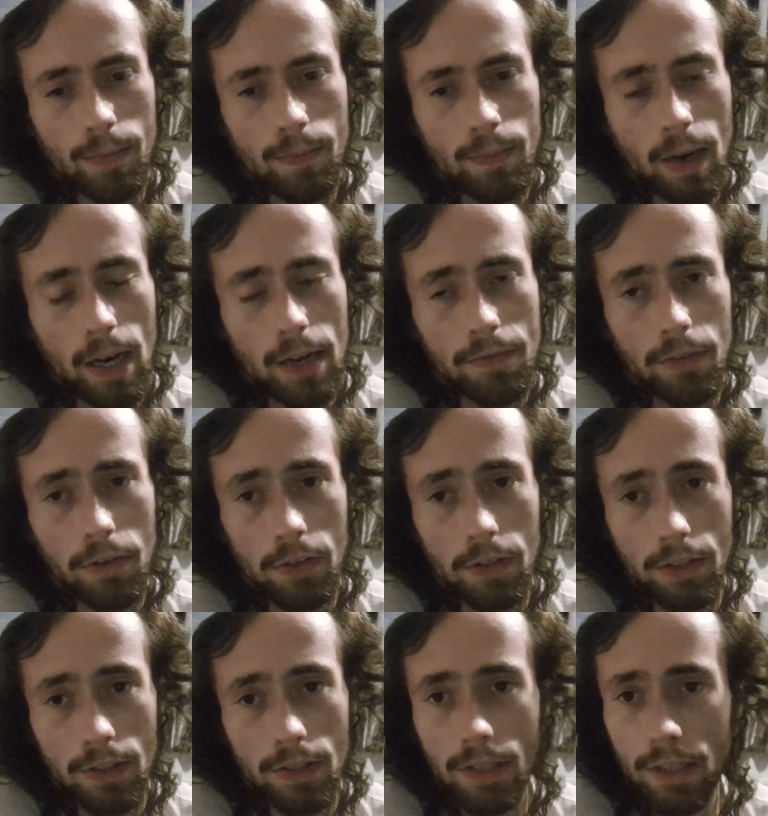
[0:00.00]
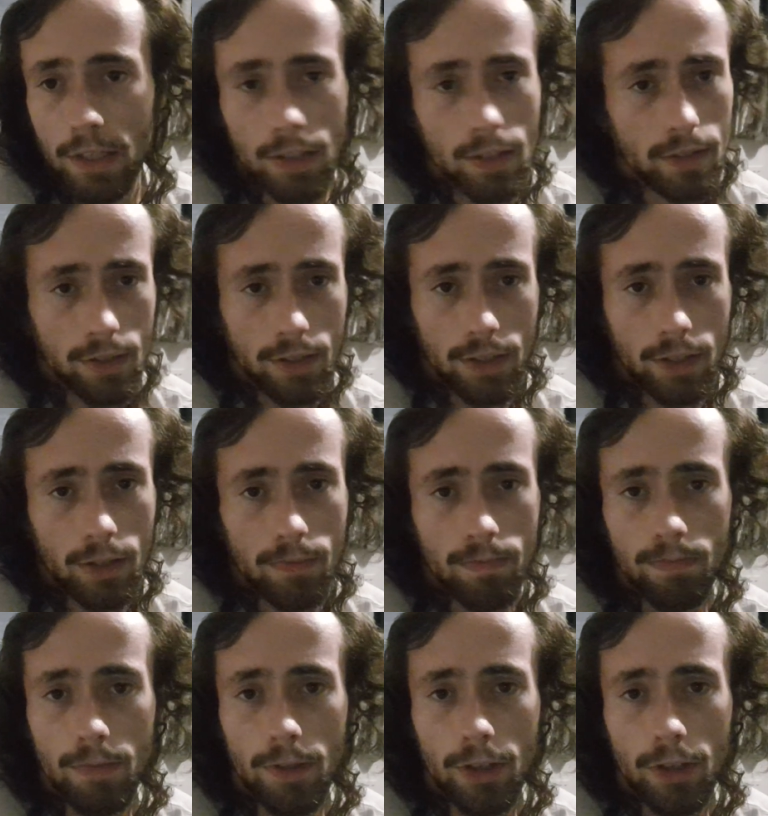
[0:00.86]
I volunteered to
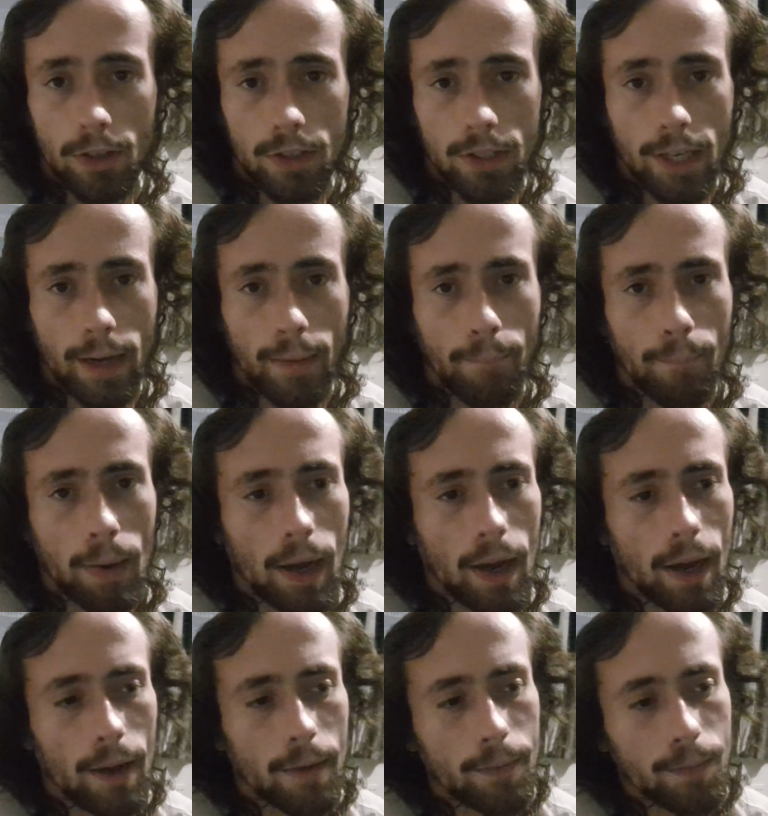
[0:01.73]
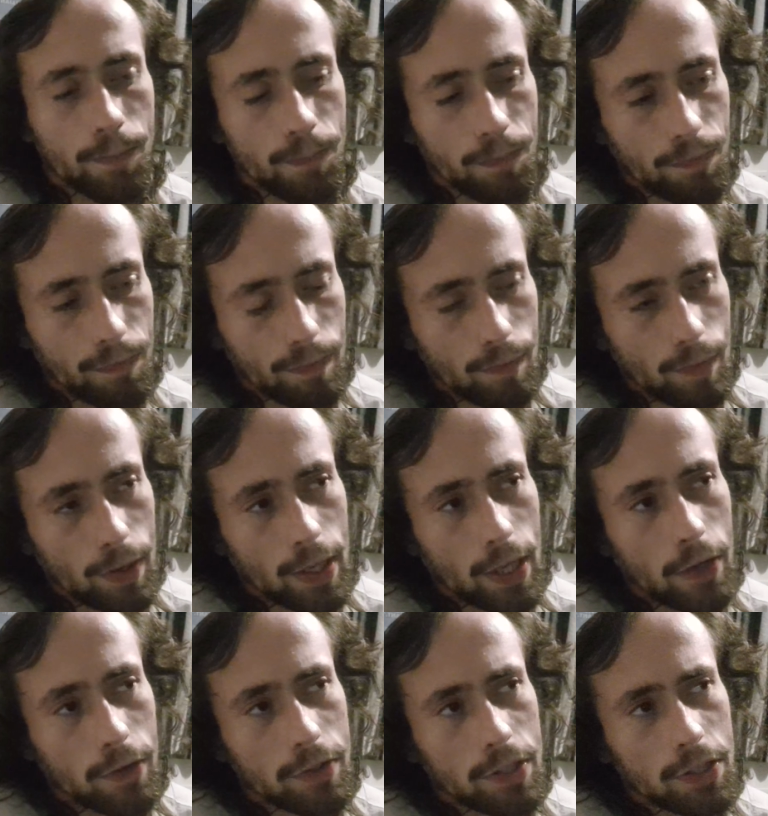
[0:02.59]
take part. That
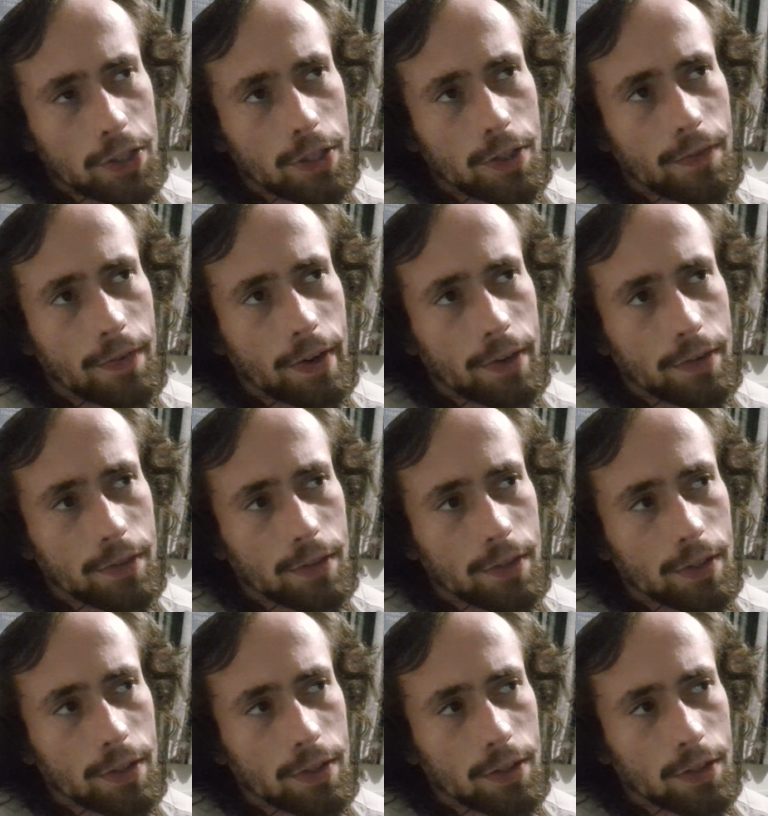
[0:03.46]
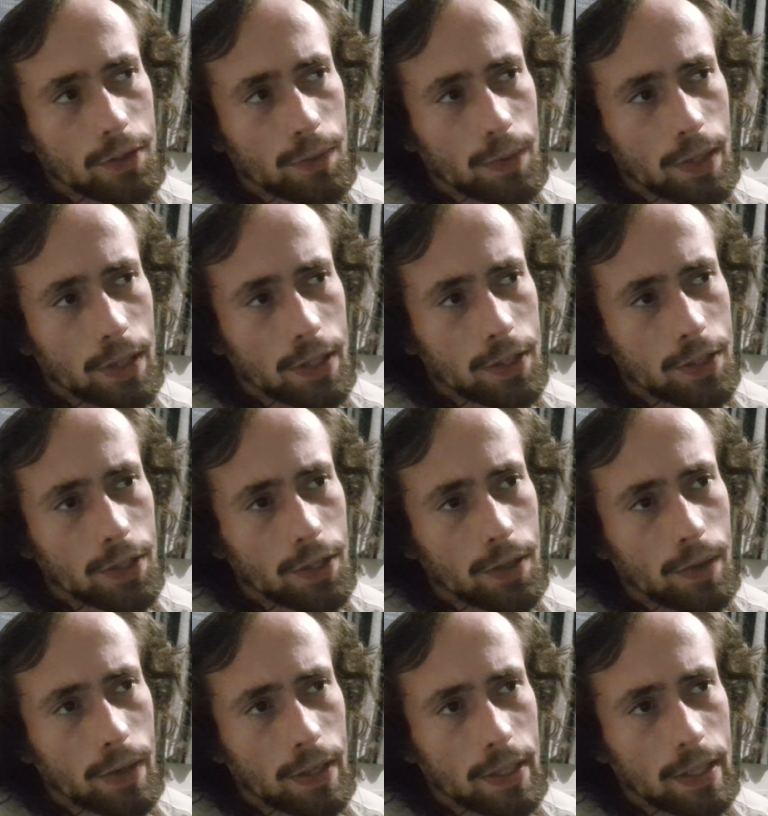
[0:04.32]
was in
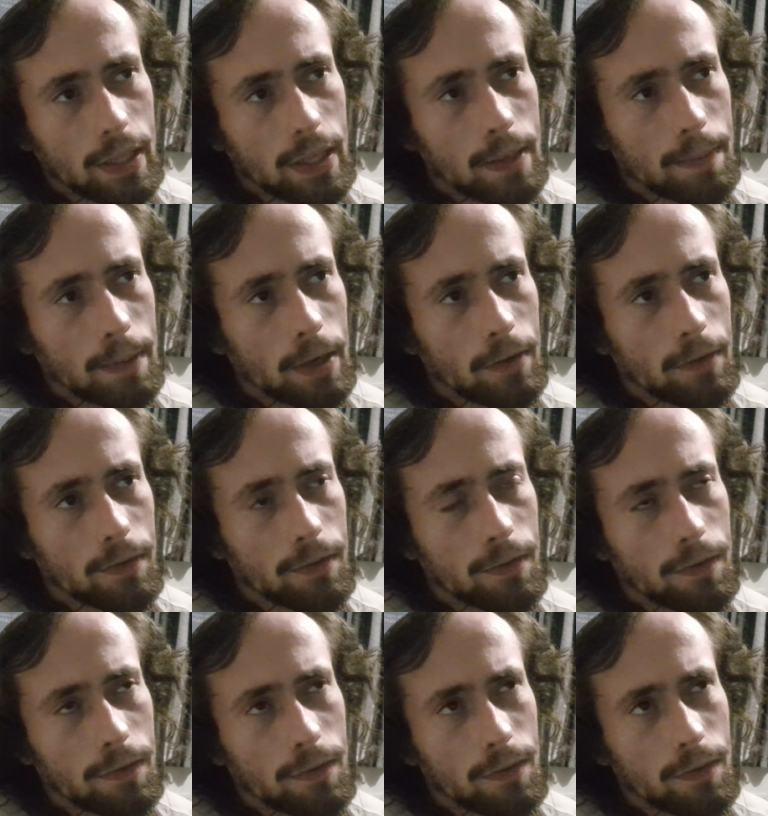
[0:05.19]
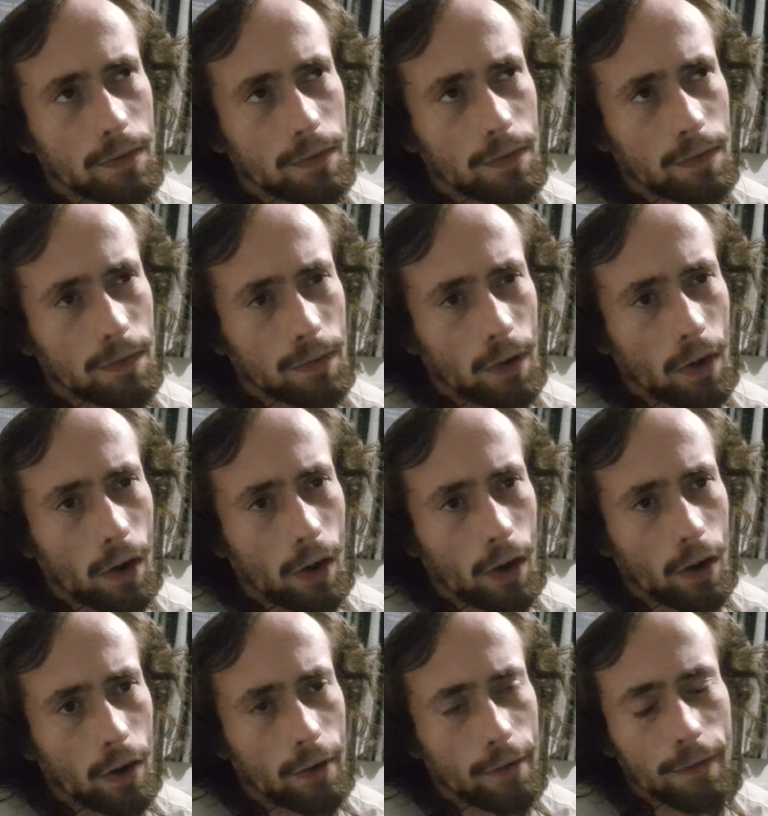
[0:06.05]
2022. I did it about 4
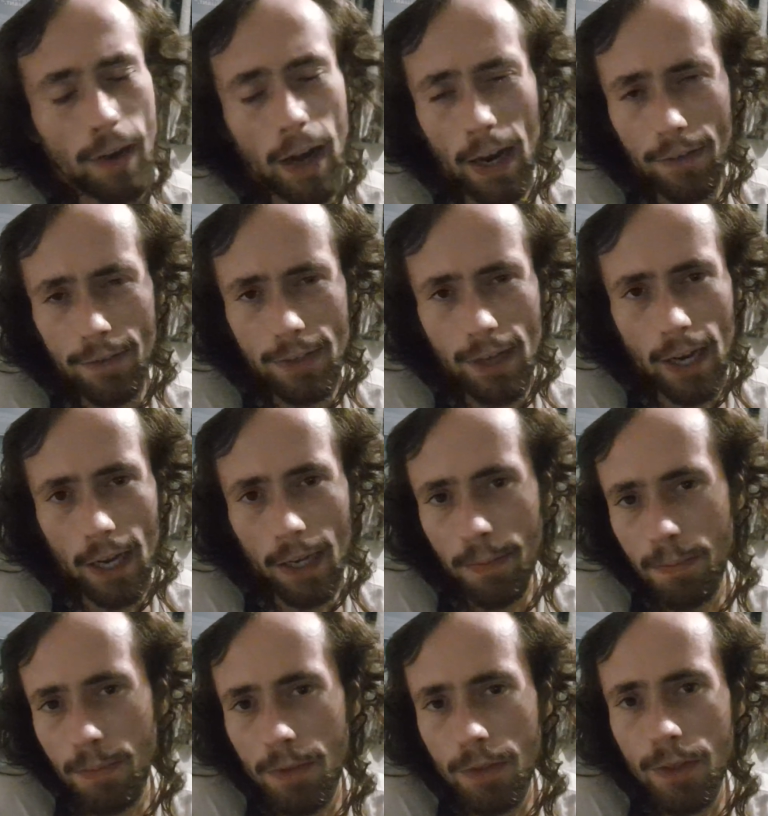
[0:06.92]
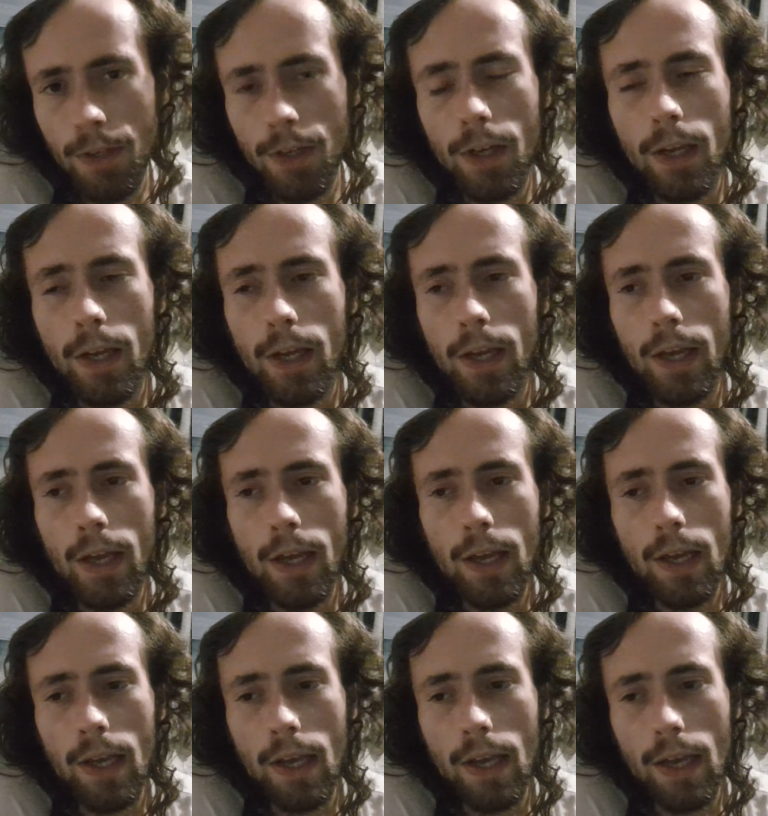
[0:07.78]
or 5 times,
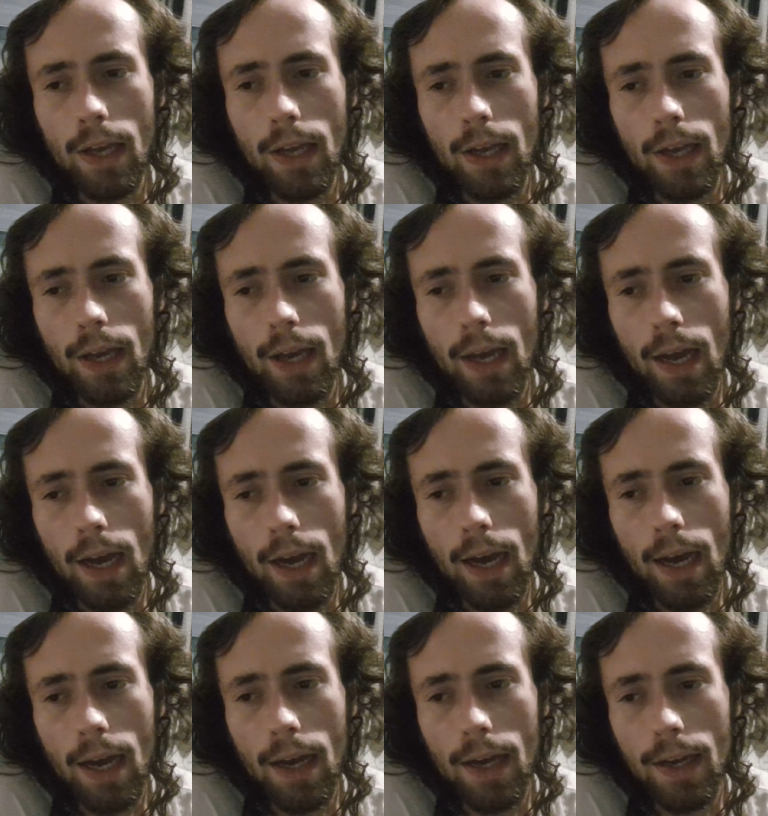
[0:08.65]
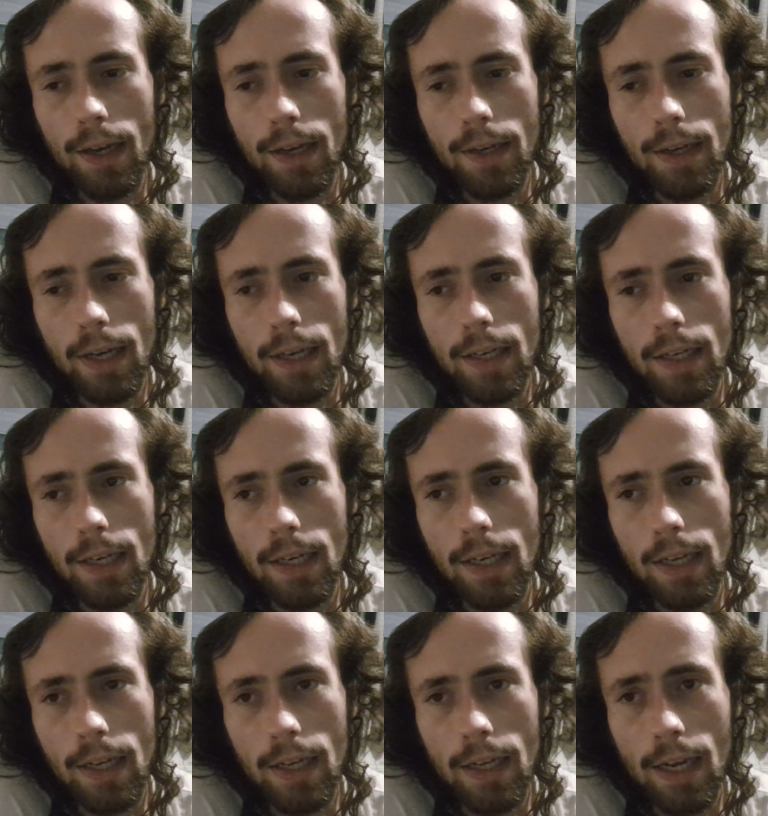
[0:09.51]
and I did
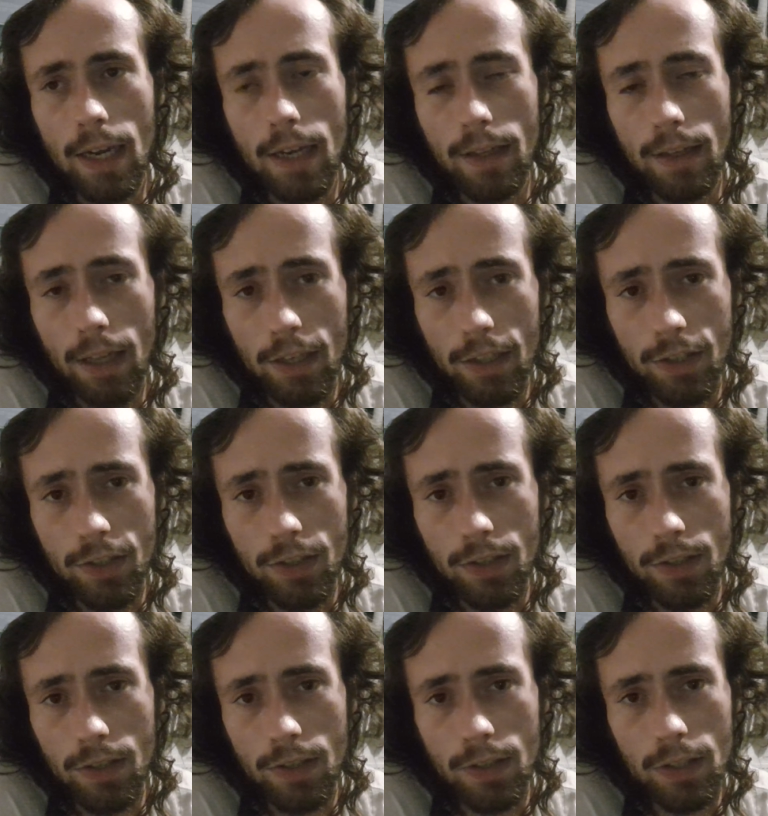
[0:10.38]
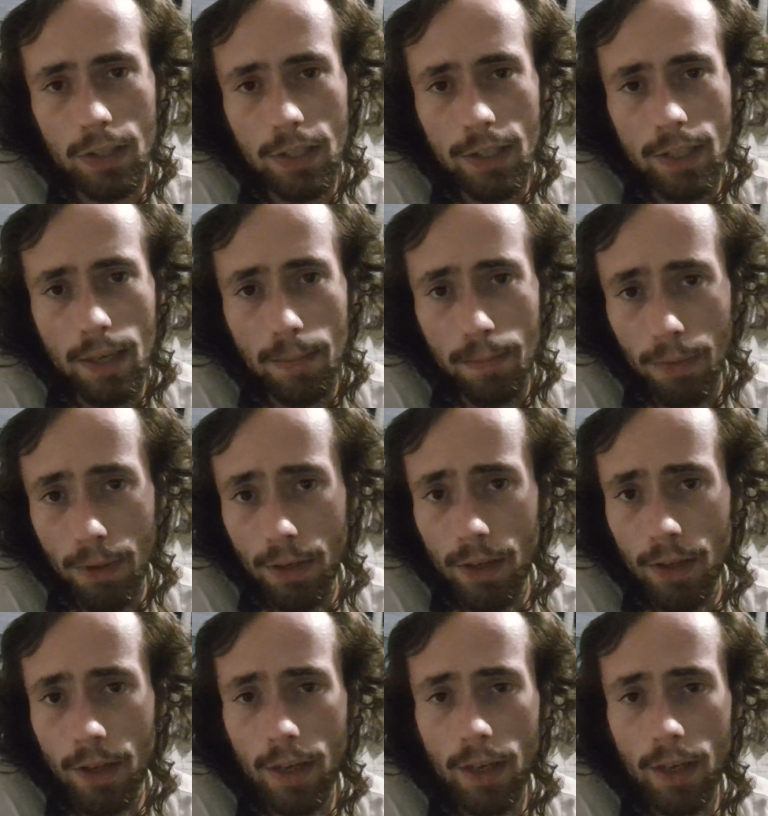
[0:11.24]
it again last December.